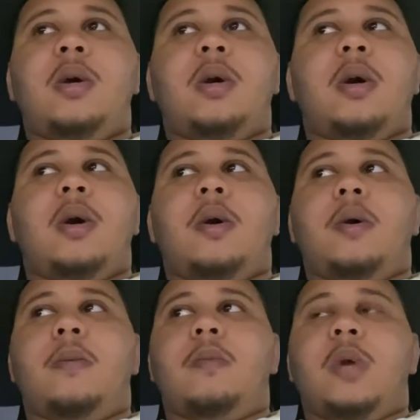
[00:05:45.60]

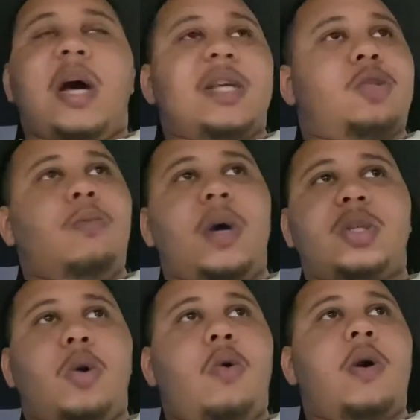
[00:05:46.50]
got so much
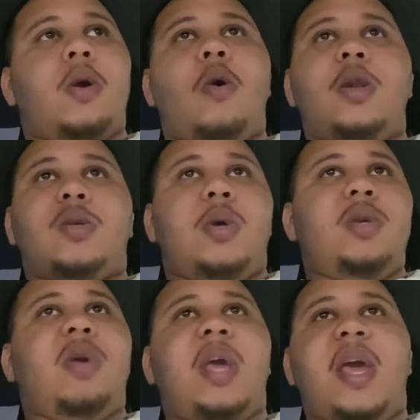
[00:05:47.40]
going on to where
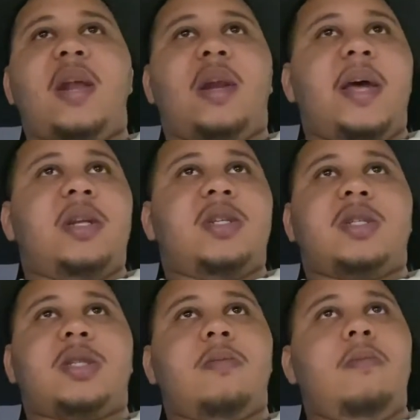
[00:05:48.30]
you can't like just